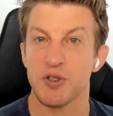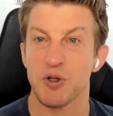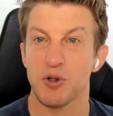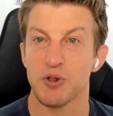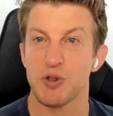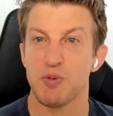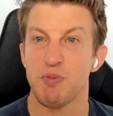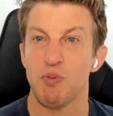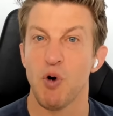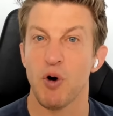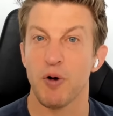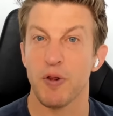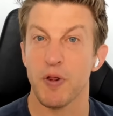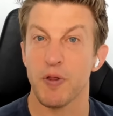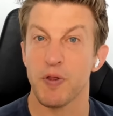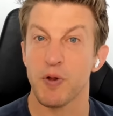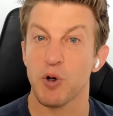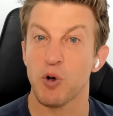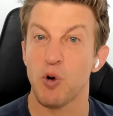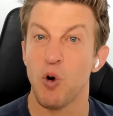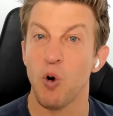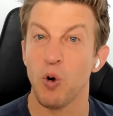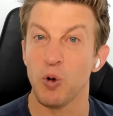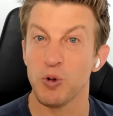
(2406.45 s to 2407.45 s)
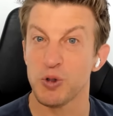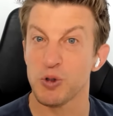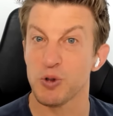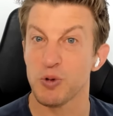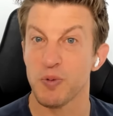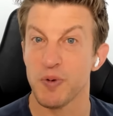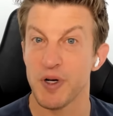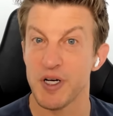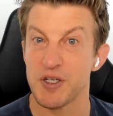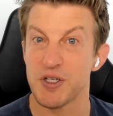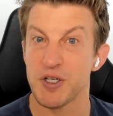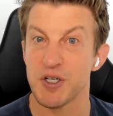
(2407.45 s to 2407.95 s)
So it's more that the
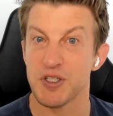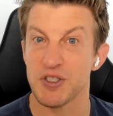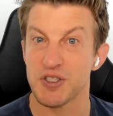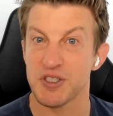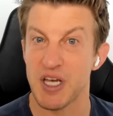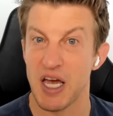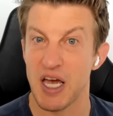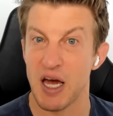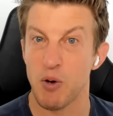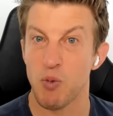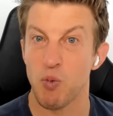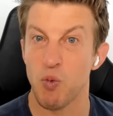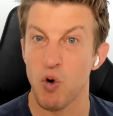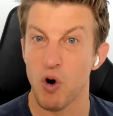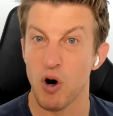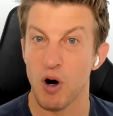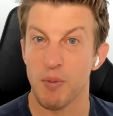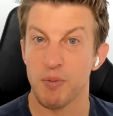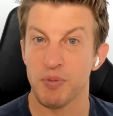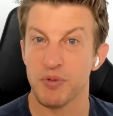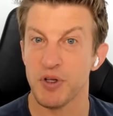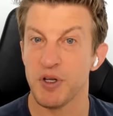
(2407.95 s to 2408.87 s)
colder regions get warm.